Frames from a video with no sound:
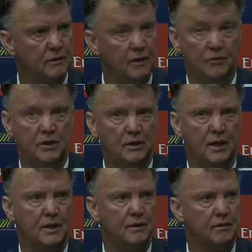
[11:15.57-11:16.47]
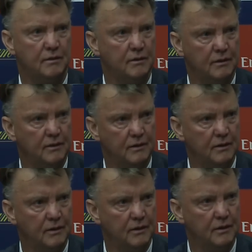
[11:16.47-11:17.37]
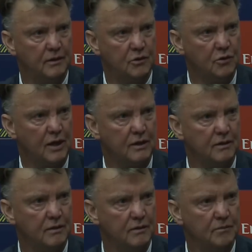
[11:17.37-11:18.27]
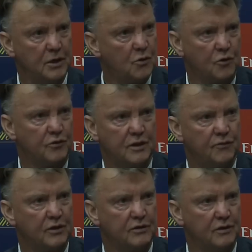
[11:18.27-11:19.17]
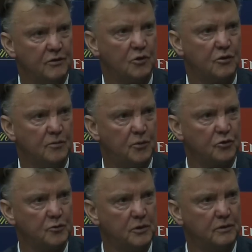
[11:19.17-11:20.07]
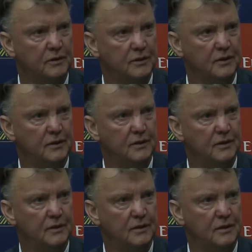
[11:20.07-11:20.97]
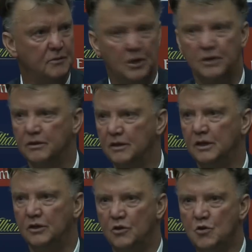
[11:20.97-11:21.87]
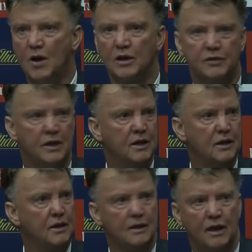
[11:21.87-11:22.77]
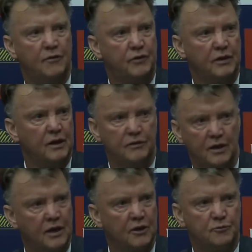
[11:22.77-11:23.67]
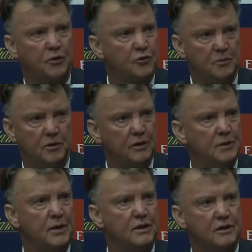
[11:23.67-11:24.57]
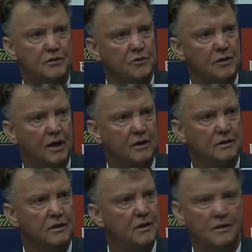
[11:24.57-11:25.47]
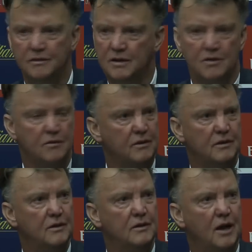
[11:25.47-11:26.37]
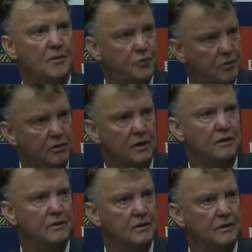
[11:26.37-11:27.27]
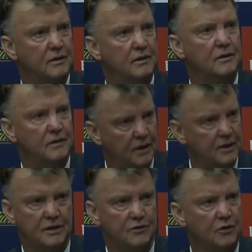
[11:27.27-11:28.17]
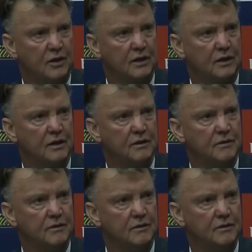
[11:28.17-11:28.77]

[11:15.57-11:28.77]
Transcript: And we didn't do that, because it was not possible. But you are thinking that everything is possible in Manchester United. No, I'm sorry. It is not like that.